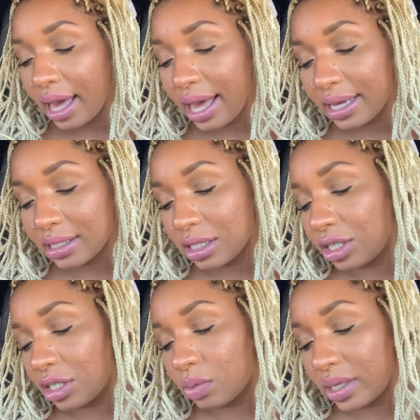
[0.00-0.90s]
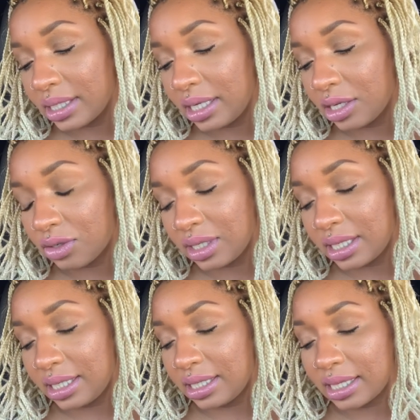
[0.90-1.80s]
Ex just wasn't
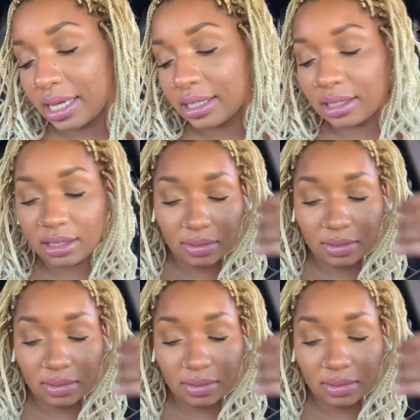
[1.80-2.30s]
interested in sex.